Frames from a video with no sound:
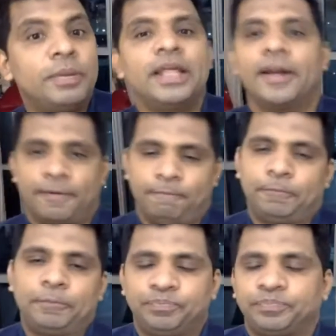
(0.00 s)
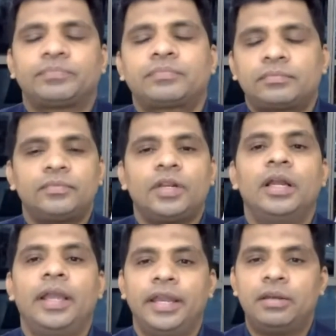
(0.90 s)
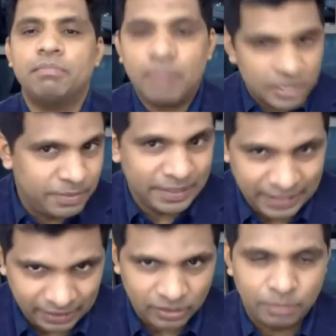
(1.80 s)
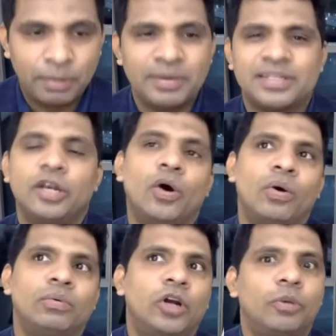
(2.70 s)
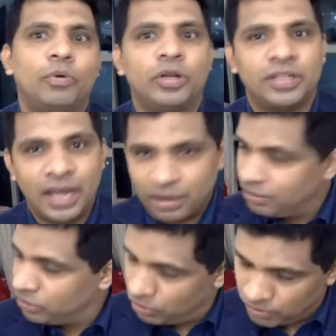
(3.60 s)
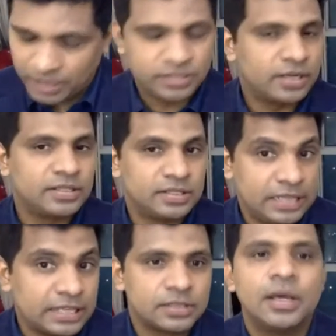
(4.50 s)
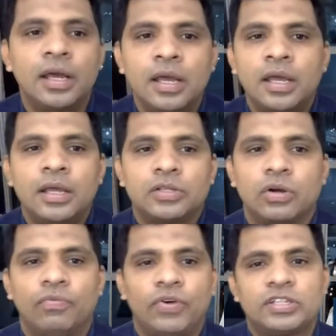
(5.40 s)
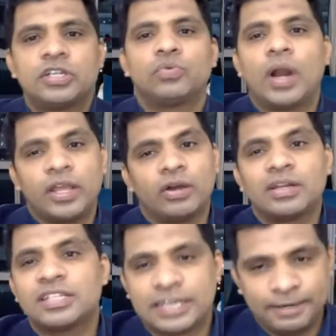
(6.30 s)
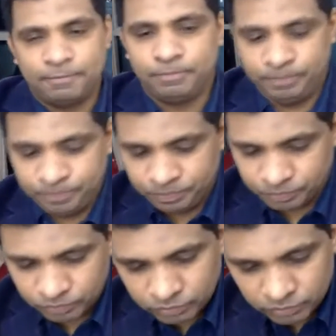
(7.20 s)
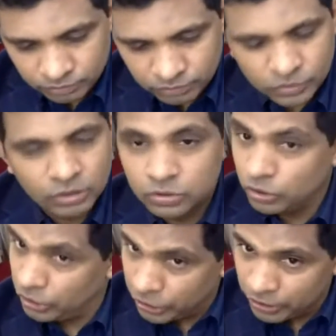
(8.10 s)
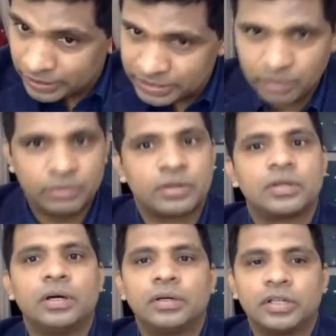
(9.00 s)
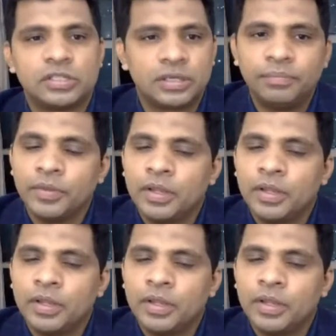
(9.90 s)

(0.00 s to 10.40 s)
should be there. It must be there. Where people say, no, don't put it that. No, answer is yes. So first is, what are your risks? So you need to list out risk.